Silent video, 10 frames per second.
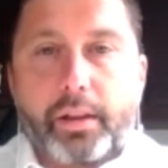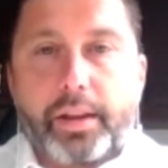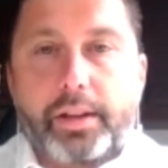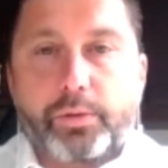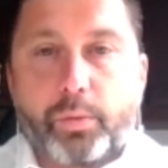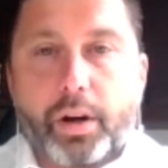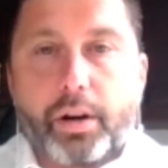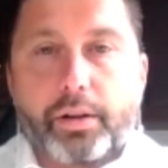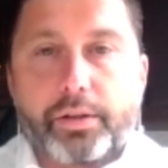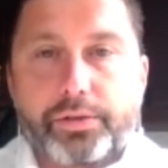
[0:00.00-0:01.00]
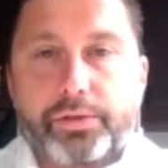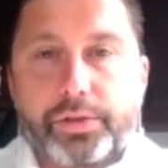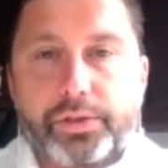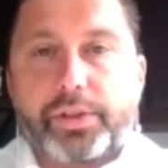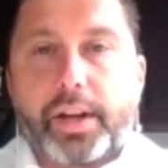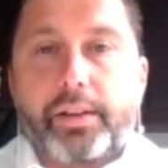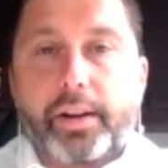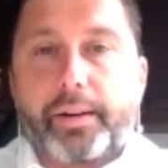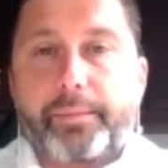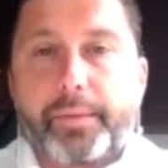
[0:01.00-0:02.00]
these workers to stay there.